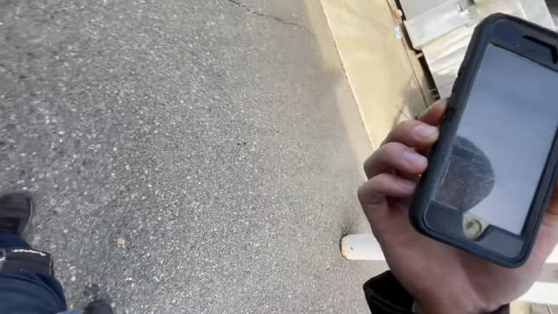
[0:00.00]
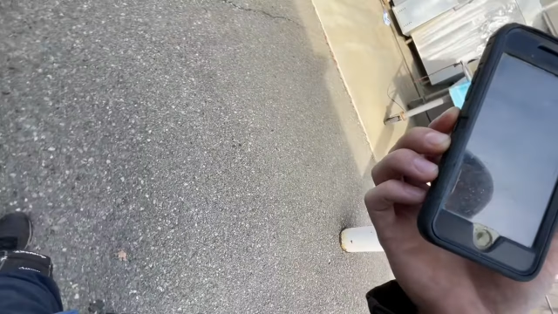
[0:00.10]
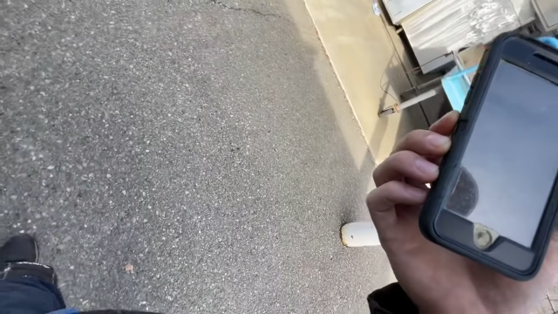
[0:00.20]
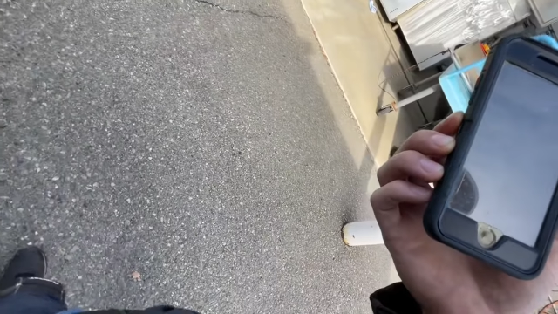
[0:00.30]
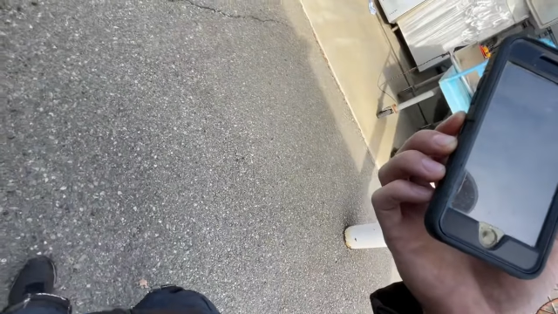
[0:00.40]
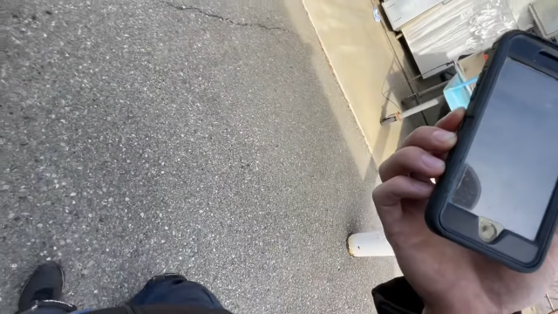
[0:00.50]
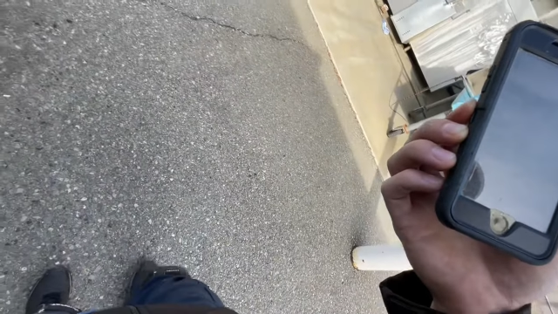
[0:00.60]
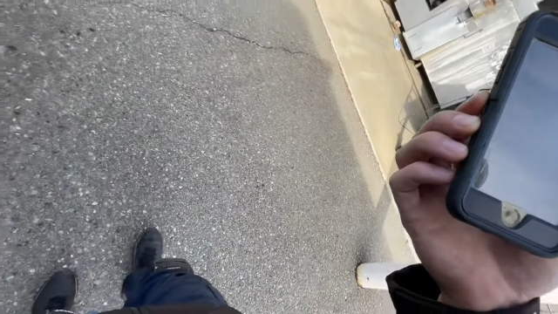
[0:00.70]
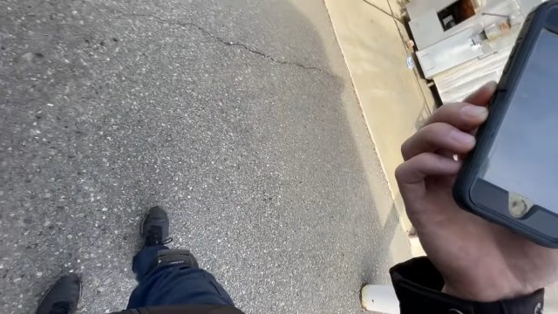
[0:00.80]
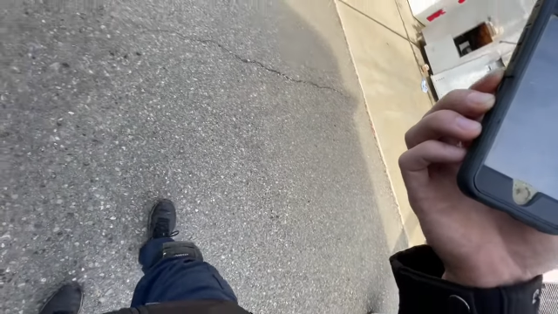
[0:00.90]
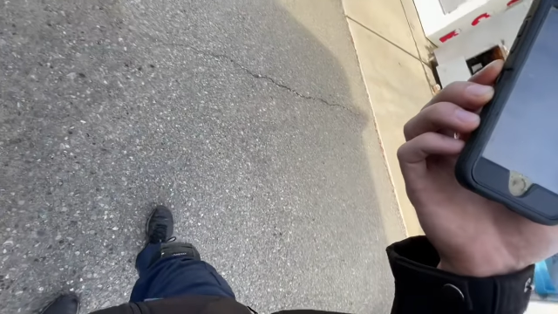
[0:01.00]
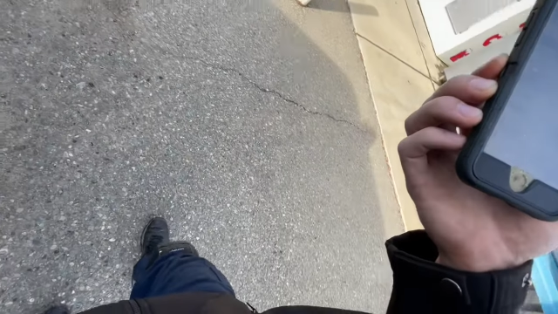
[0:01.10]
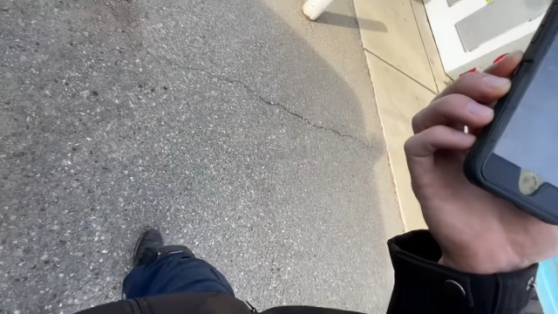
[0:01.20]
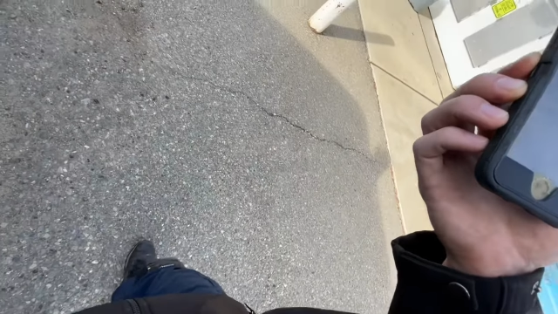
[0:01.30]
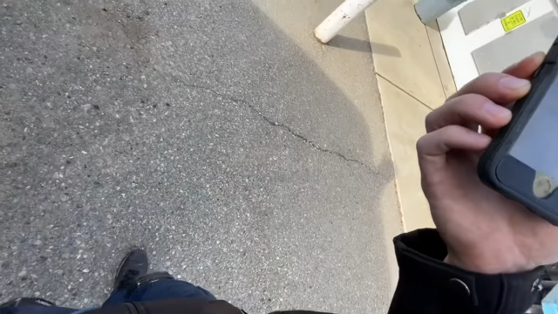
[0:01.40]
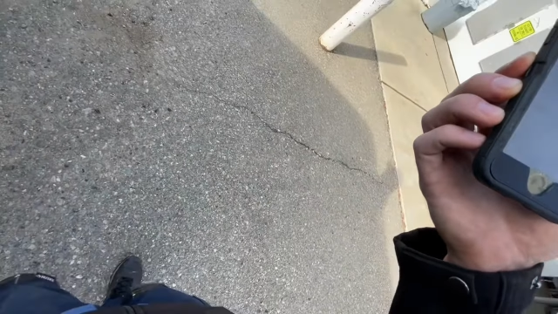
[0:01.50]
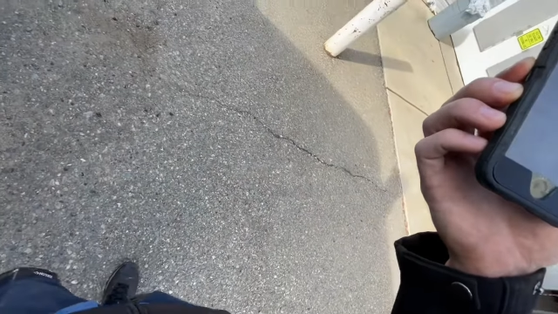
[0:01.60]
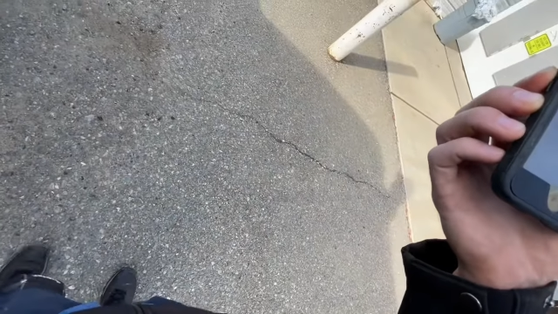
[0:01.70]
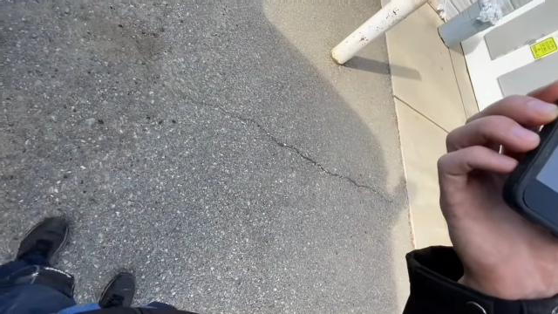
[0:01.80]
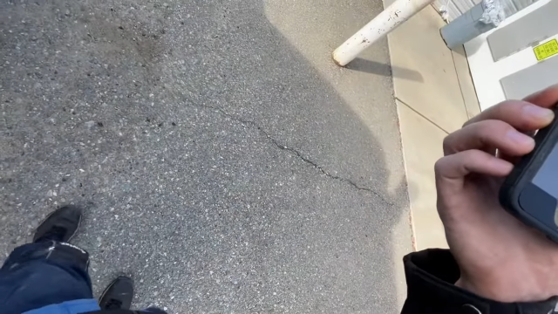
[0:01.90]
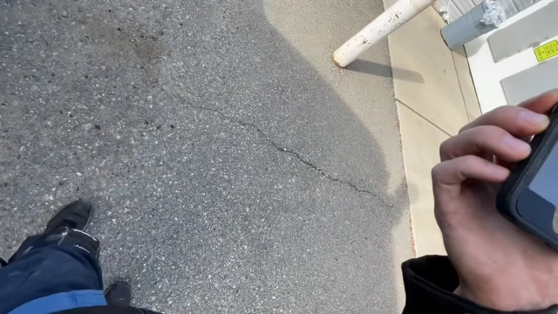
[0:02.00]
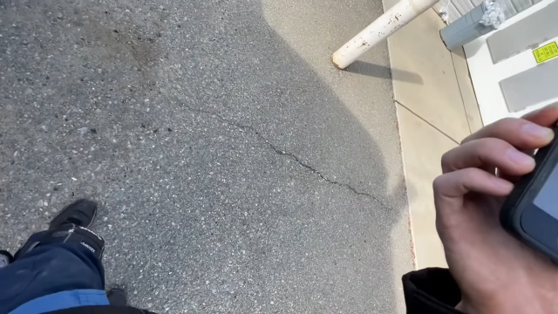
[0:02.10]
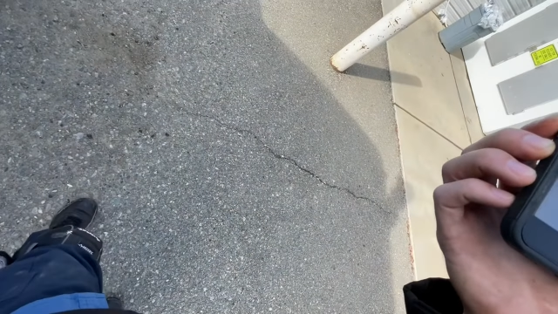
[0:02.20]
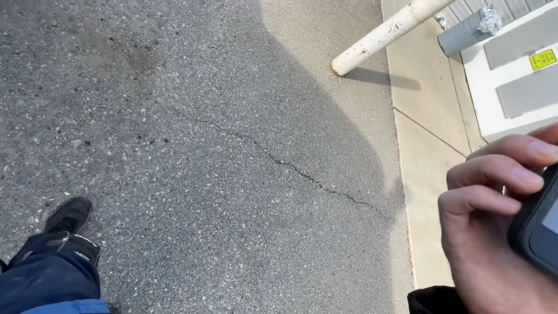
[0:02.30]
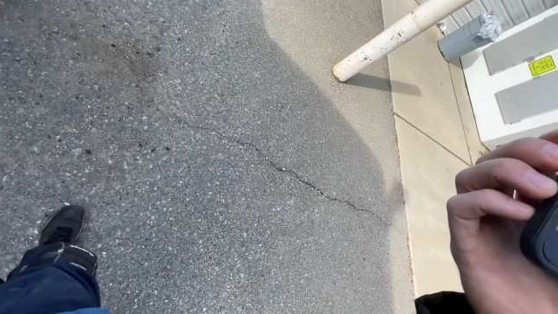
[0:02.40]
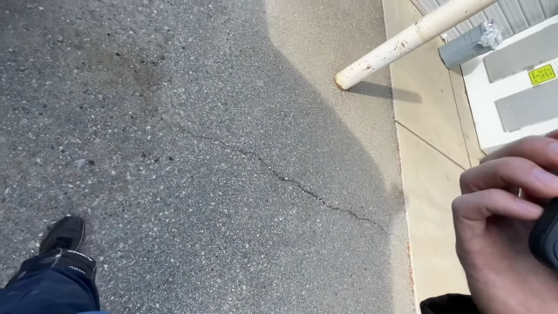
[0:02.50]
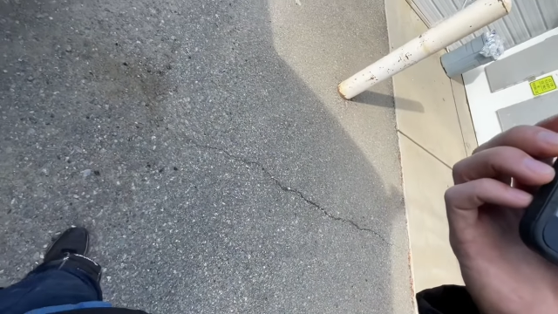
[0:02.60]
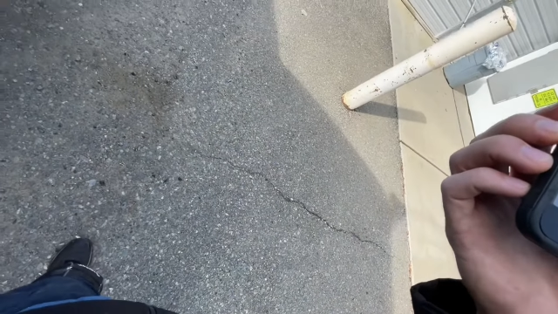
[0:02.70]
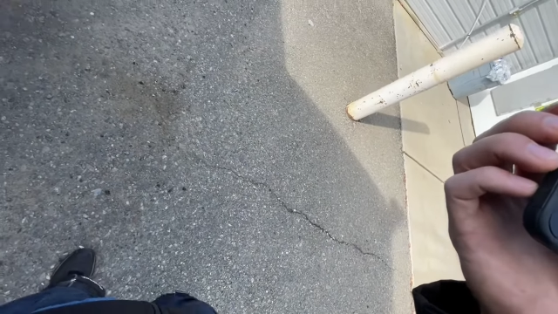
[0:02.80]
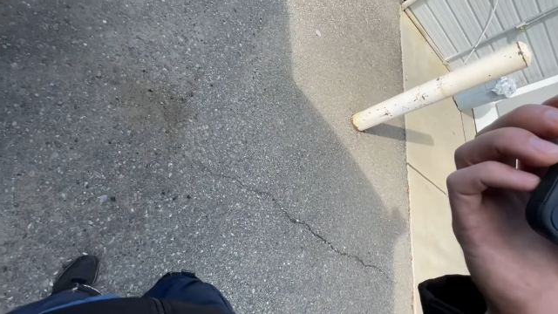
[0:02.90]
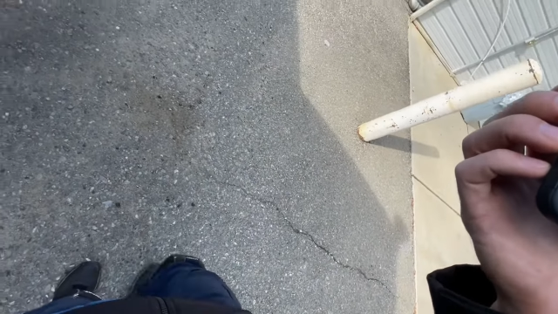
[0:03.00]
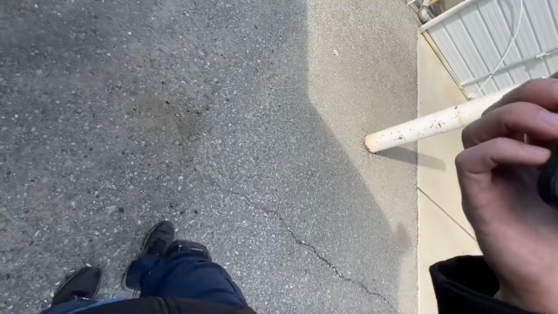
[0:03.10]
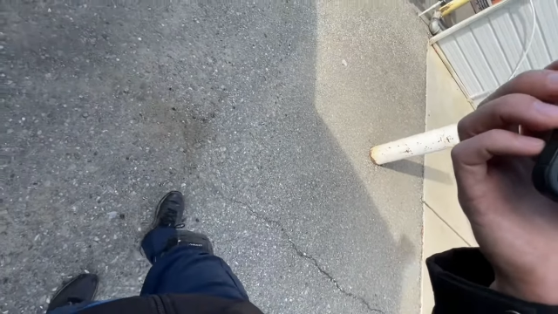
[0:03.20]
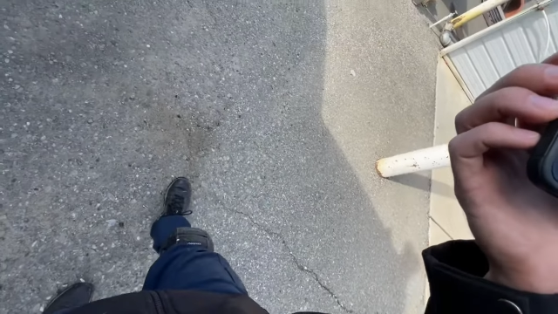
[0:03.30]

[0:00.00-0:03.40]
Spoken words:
Nobody's mouth can be seen.